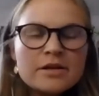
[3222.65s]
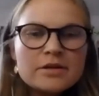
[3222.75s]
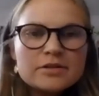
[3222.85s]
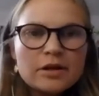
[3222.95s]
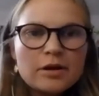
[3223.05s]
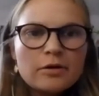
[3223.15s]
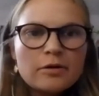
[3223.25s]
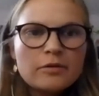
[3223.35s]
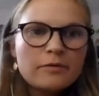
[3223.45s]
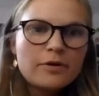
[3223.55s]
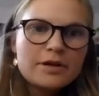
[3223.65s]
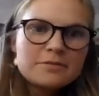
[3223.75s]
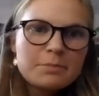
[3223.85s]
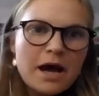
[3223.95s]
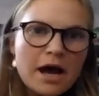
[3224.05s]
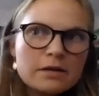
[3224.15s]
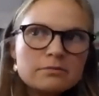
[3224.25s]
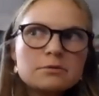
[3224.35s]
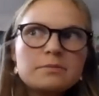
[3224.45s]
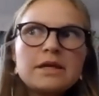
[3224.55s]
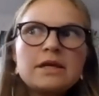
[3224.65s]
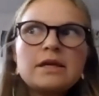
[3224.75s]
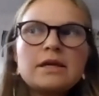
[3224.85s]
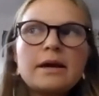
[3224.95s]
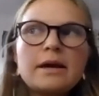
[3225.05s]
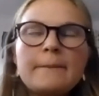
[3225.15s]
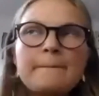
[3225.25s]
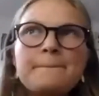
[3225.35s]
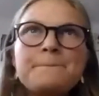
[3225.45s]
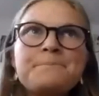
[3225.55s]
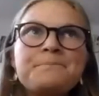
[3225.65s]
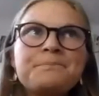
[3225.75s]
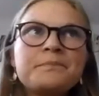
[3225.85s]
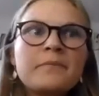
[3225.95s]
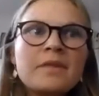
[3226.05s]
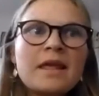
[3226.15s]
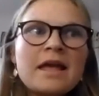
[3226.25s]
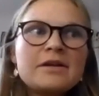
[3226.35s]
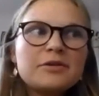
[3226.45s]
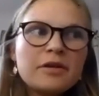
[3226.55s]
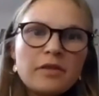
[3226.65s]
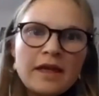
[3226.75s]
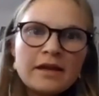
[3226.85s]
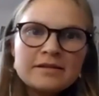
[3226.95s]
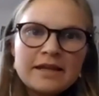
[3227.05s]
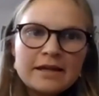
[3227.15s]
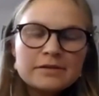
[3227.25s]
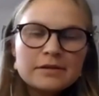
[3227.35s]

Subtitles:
Mm-hmm. So the first part would be, do you think that